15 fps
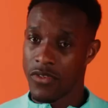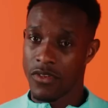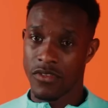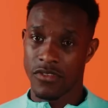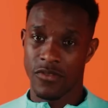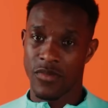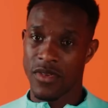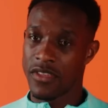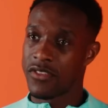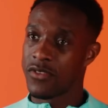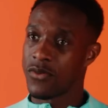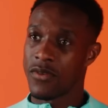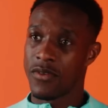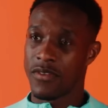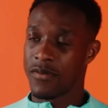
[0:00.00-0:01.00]
You could speak
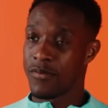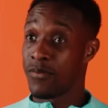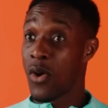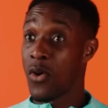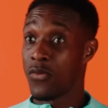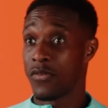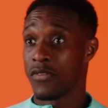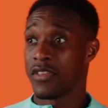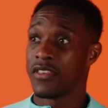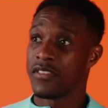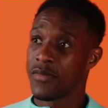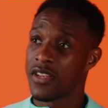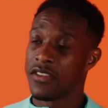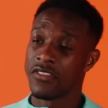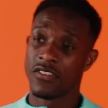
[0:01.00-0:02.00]
to it, both of these
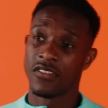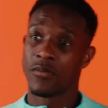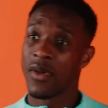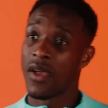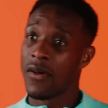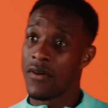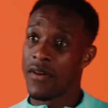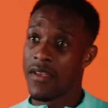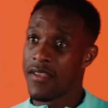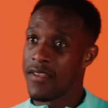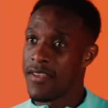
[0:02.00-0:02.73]
managers, about